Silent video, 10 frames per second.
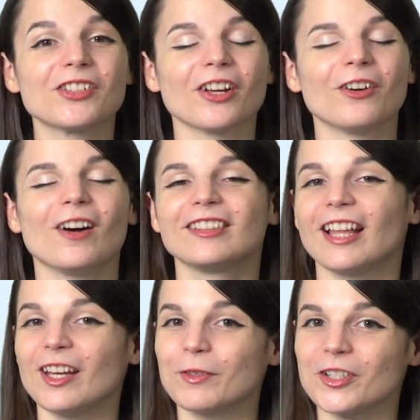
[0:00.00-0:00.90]
show on
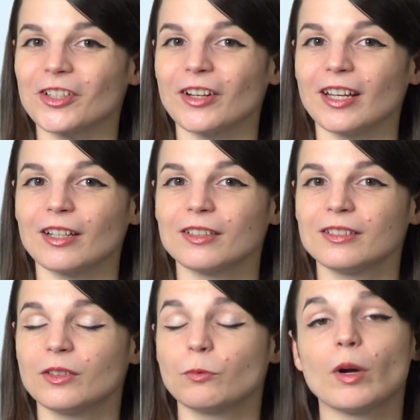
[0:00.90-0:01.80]
language learning,
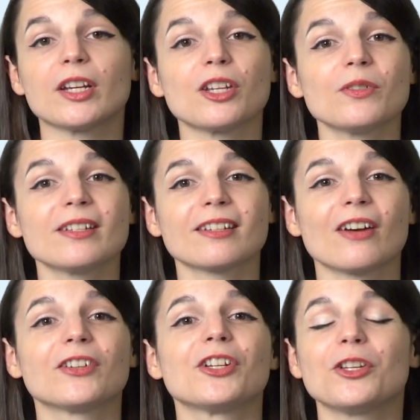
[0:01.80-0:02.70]
where you
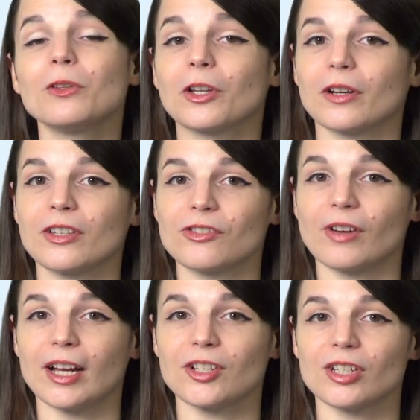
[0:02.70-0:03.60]
discover new learning
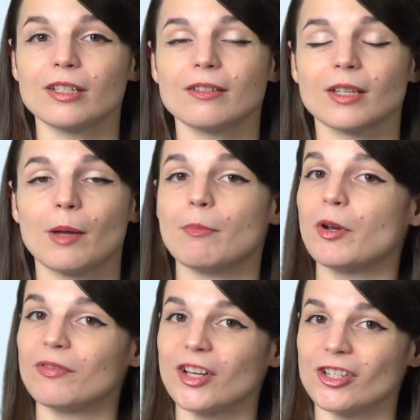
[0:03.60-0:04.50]
strategies,
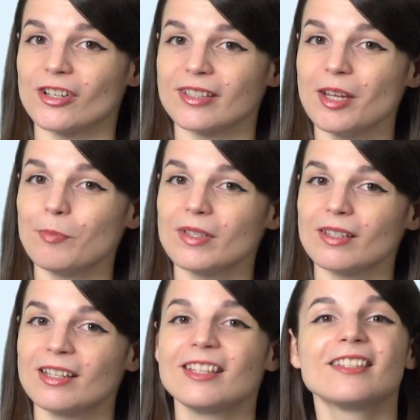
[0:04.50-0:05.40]
motivational tips,
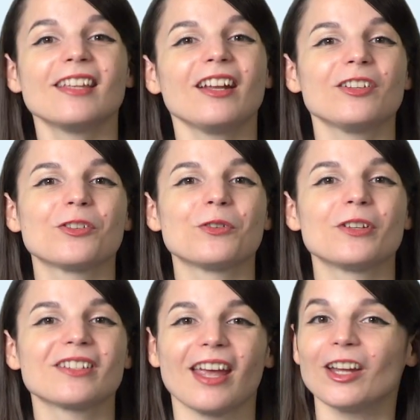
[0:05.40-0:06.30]
study
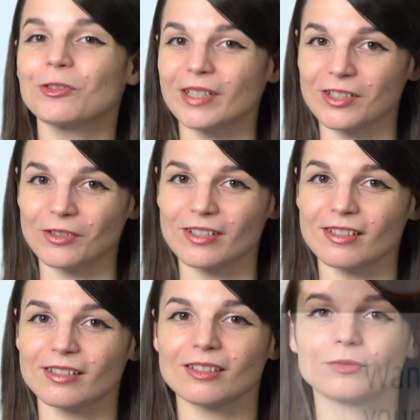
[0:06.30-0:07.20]
tools, and resources.